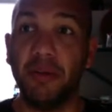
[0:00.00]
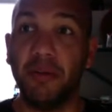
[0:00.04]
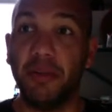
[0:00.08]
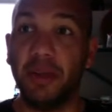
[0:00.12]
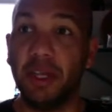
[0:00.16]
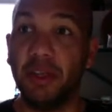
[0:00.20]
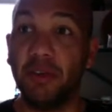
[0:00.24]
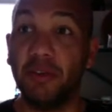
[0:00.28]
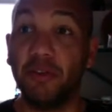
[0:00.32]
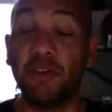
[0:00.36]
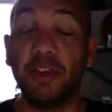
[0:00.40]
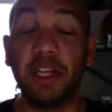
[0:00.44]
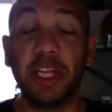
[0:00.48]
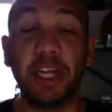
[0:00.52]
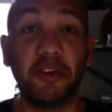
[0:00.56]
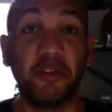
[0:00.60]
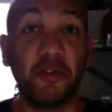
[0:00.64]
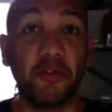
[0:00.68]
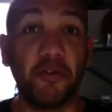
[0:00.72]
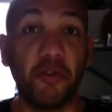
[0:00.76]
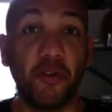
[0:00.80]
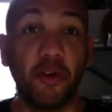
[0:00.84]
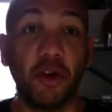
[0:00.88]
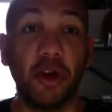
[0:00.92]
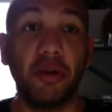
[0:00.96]
each letter
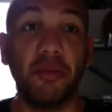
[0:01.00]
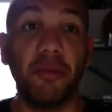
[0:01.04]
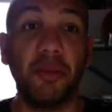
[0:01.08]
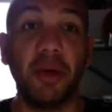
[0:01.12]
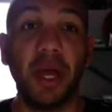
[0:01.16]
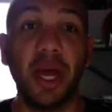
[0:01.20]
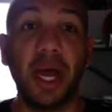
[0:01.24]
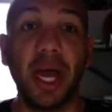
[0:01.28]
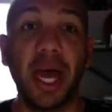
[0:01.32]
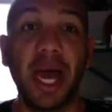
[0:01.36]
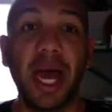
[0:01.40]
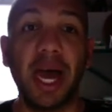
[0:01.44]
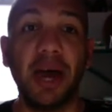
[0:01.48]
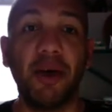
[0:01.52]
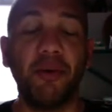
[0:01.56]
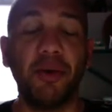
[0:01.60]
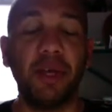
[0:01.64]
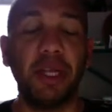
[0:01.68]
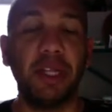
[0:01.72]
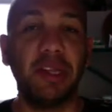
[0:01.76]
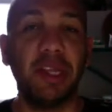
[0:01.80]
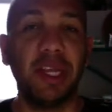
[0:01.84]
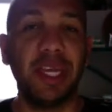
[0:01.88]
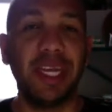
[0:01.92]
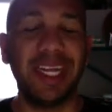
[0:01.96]
form, how
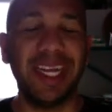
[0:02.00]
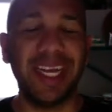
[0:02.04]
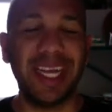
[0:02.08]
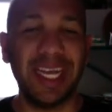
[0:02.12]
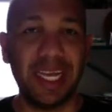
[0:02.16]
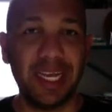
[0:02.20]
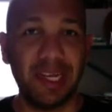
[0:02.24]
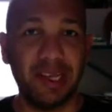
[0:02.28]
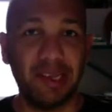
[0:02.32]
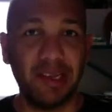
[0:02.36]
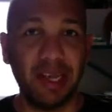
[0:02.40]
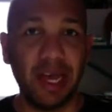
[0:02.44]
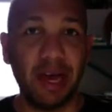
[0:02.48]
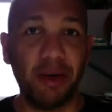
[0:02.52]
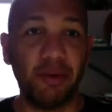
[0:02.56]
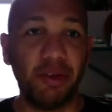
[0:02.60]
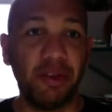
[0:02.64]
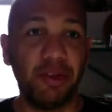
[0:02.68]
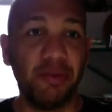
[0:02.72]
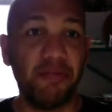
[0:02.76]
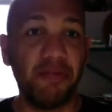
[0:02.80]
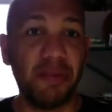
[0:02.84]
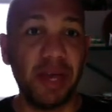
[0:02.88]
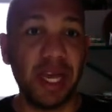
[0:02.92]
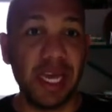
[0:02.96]
it is, how
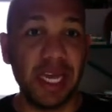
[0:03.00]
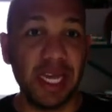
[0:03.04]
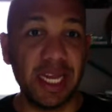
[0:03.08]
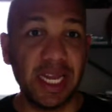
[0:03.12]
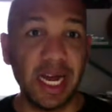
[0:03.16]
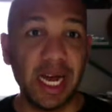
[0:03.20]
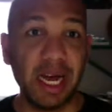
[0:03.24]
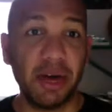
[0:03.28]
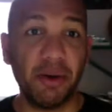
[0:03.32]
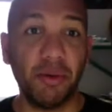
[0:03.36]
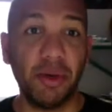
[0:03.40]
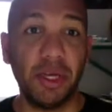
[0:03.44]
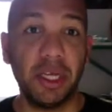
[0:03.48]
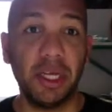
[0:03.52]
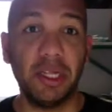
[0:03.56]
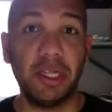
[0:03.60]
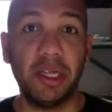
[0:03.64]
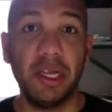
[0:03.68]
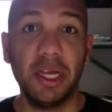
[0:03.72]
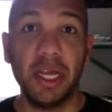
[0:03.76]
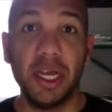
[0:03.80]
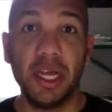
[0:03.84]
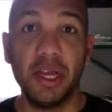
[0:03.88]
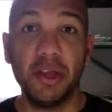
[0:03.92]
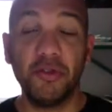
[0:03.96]
it's made, how it
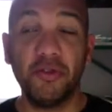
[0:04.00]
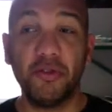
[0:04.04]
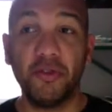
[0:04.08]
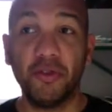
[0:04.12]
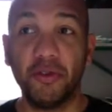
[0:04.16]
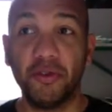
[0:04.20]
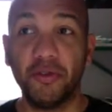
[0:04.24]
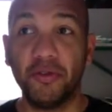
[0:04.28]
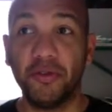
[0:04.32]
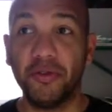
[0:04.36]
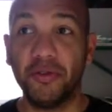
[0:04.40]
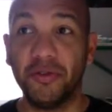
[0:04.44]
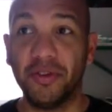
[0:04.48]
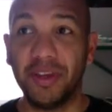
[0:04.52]
sort of